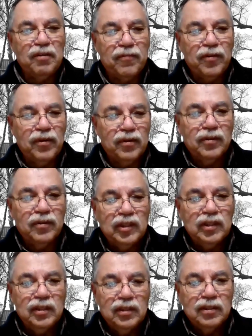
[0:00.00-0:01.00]
for
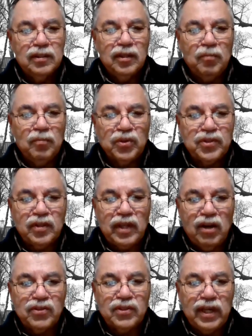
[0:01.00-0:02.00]
almost
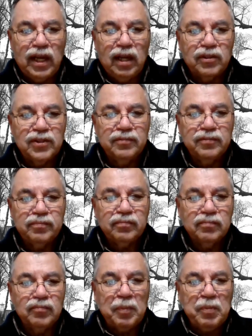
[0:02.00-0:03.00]
$1,000.
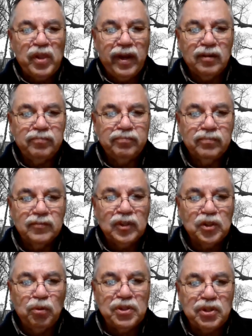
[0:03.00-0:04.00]
Remember that?
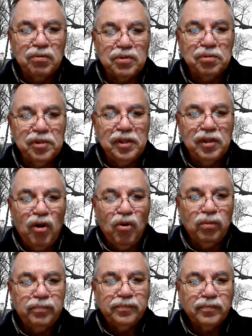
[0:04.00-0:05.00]
Tuition was really low.